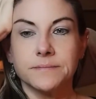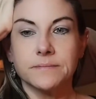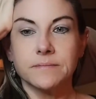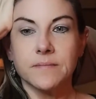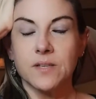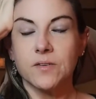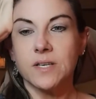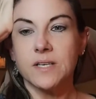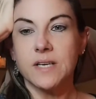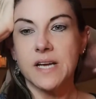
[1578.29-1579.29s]
You'll get a
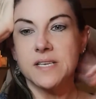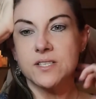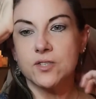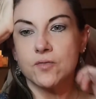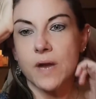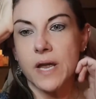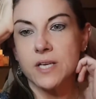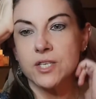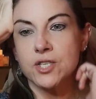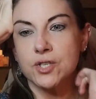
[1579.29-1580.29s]
nice
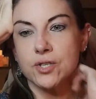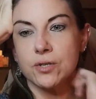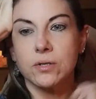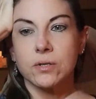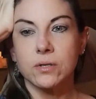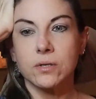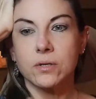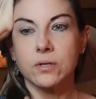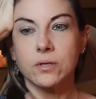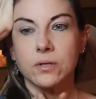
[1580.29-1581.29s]
stretch.
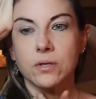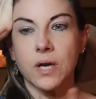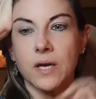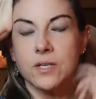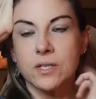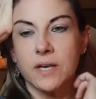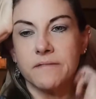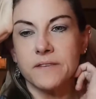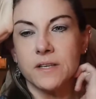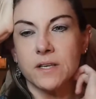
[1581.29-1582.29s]
Actually, I
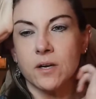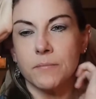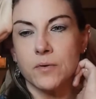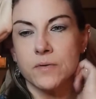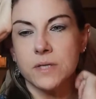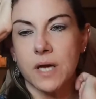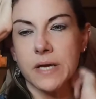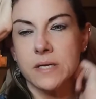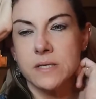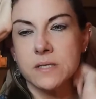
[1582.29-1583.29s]
feel it on both
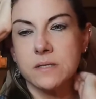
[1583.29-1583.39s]
sides.